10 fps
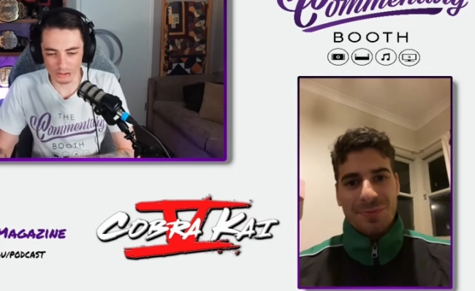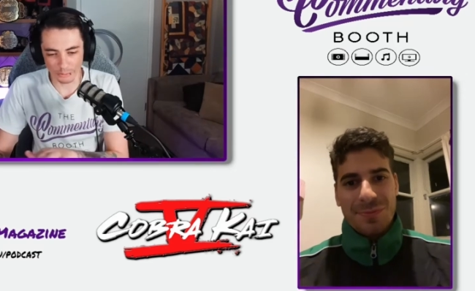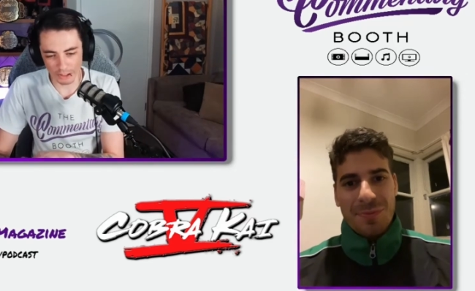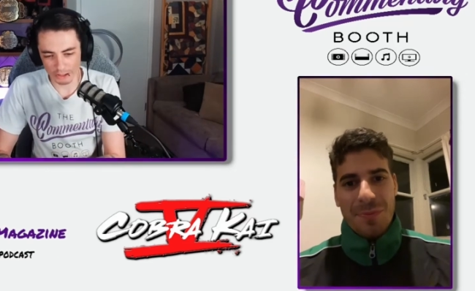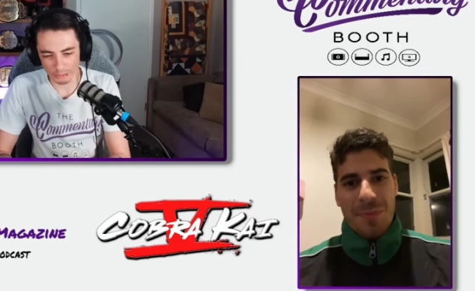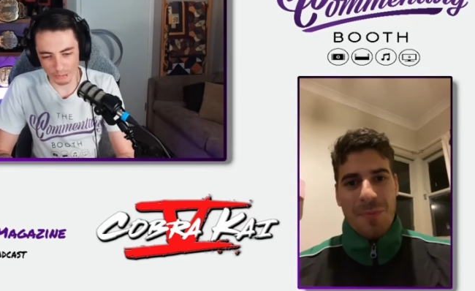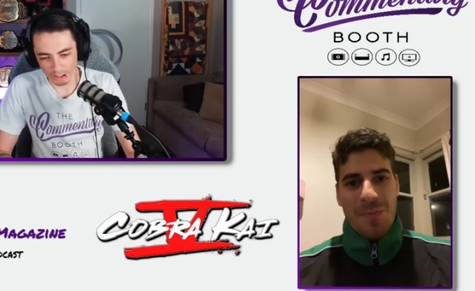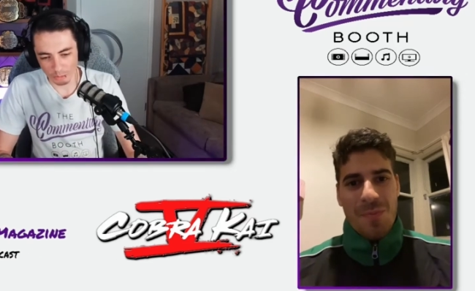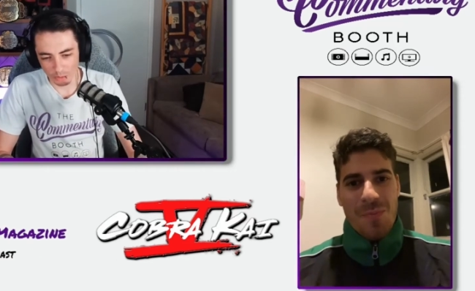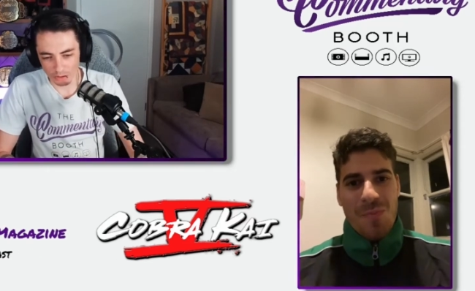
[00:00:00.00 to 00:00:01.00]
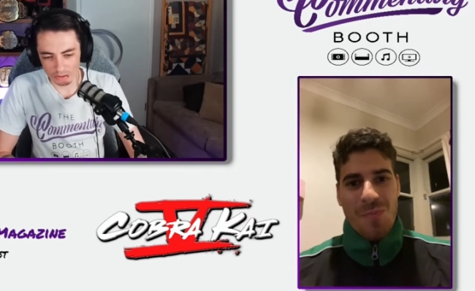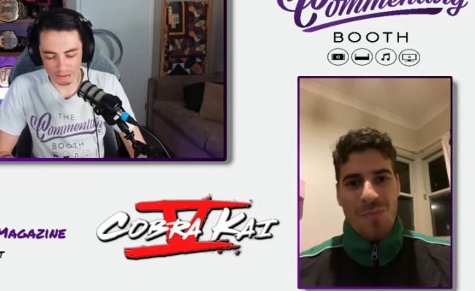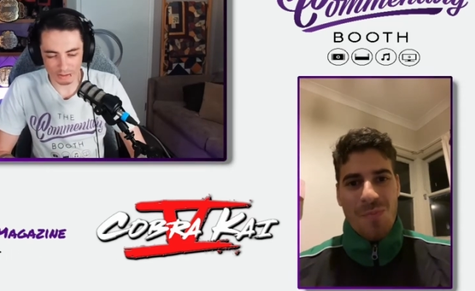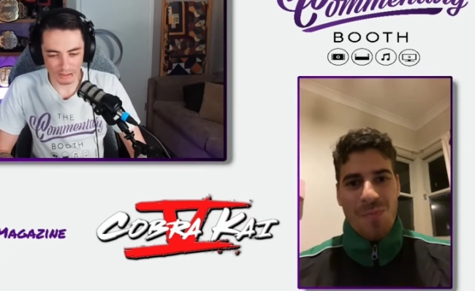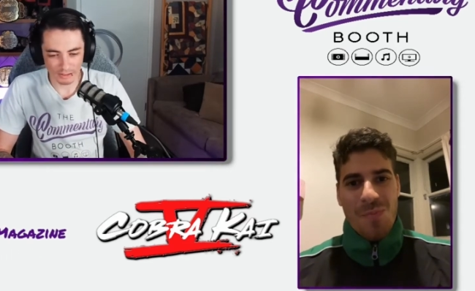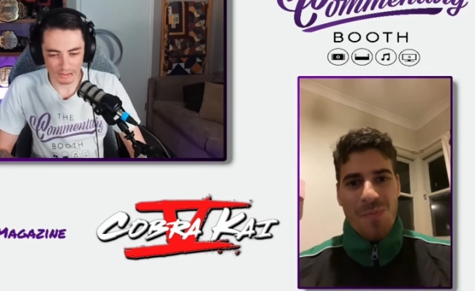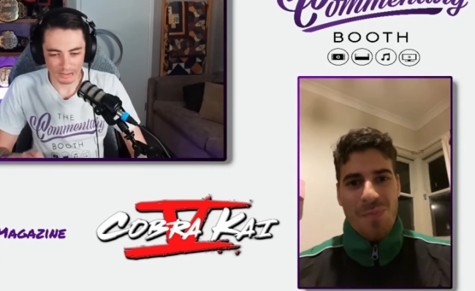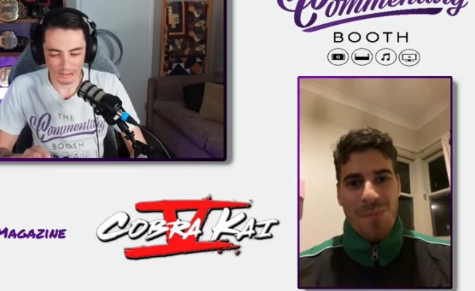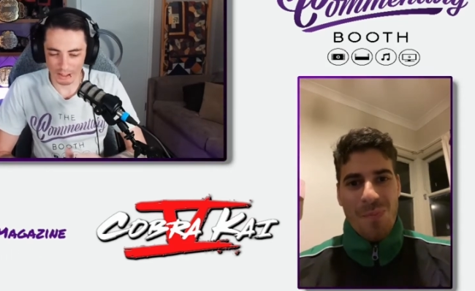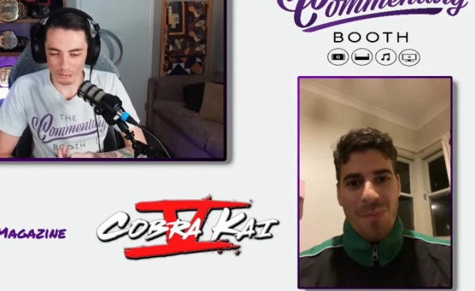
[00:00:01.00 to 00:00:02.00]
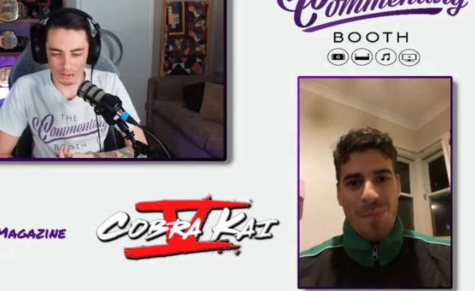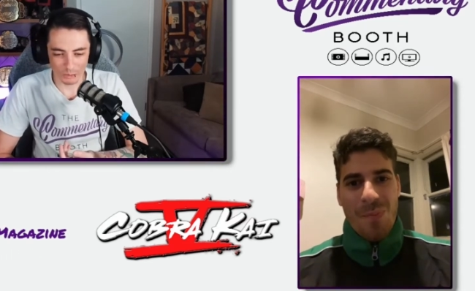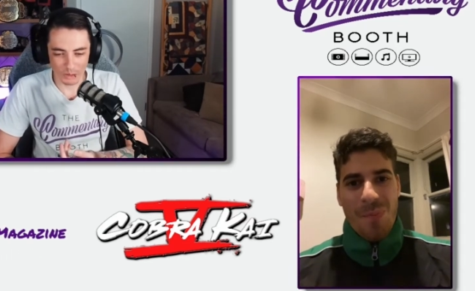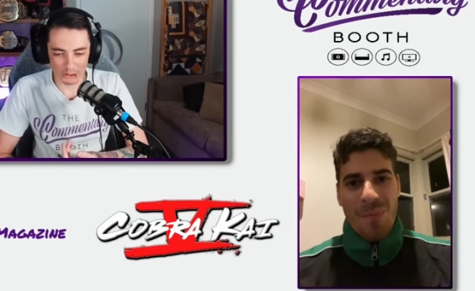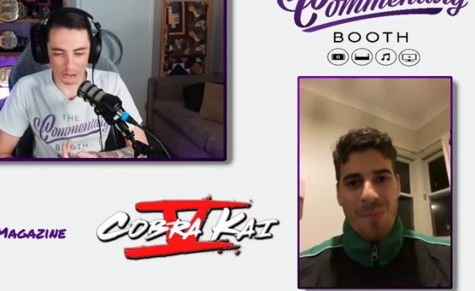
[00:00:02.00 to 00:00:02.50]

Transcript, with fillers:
Speaker 1: direction where he was he was the one